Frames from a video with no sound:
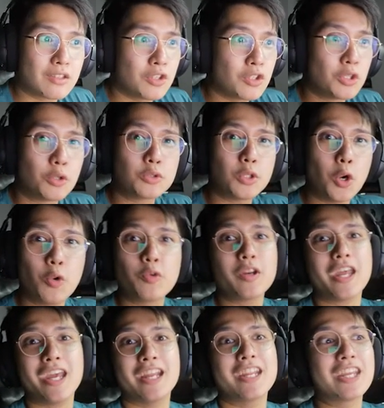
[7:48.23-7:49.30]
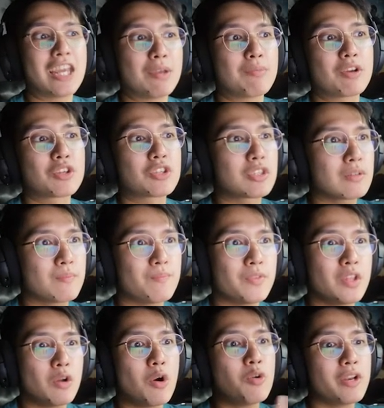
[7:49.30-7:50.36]
You don't own any game because
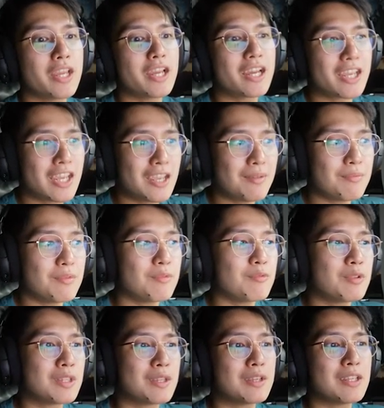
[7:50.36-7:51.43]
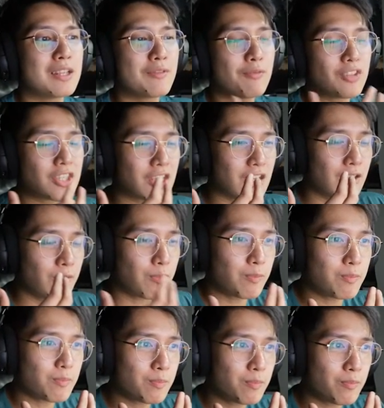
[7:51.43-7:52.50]
you know owning a game with in a physical
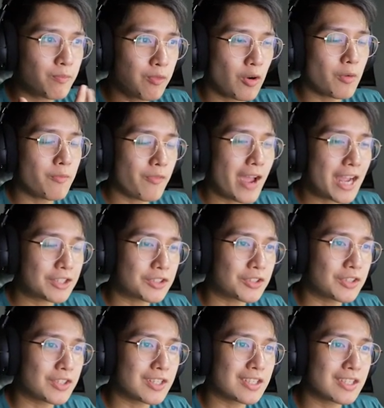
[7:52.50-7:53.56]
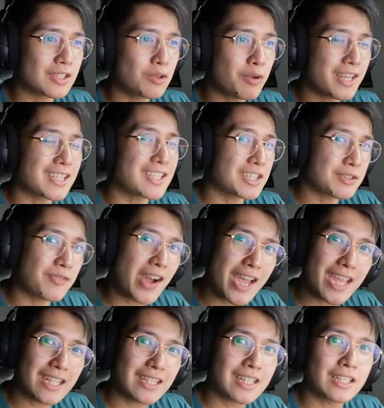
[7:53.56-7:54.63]
form factor is quite
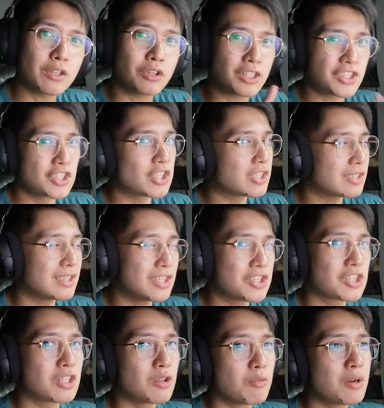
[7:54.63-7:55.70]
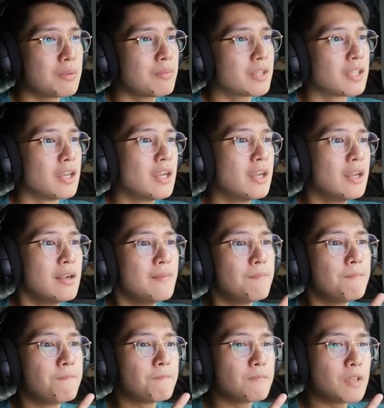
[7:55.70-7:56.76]
satisfying than on a digital one. But
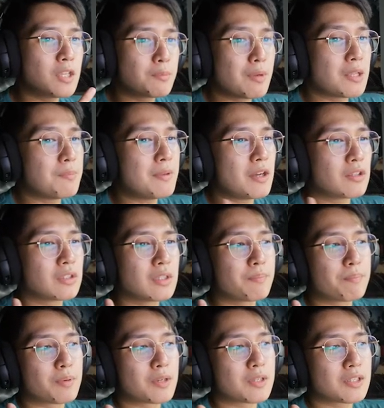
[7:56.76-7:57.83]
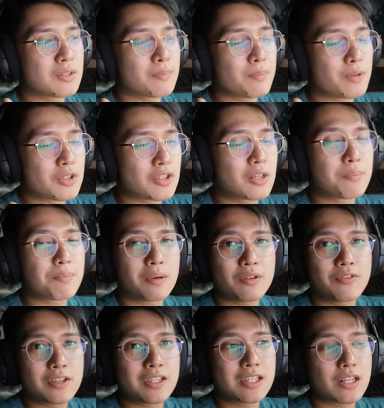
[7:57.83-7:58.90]
it might be on the pers- personal
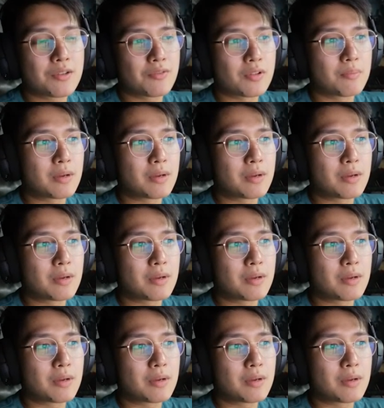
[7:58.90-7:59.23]
preference level.